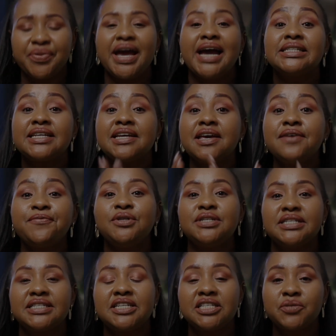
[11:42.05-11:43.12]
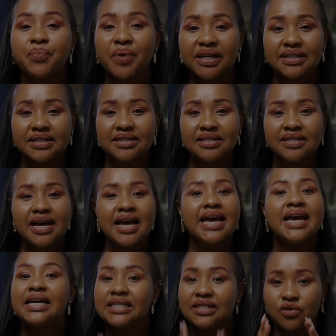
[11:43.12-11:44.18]
And if you disrespect it,
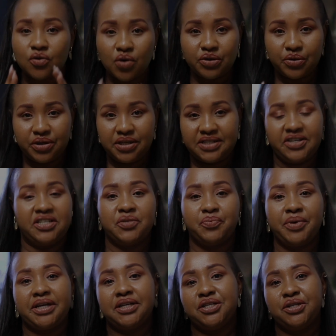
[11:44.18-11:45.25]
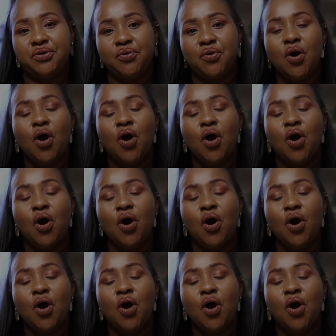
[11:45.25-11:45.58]
it is going to disrespect you.